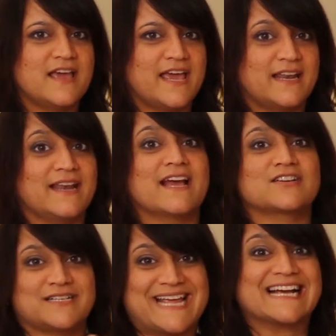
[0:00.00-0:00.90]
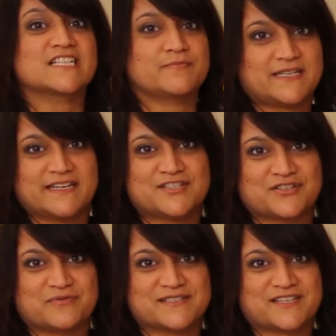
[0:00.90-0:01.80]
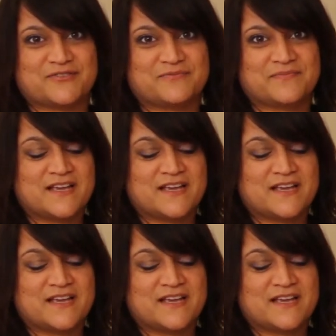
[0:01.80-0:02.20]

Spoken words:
and it actually expedites your rescue.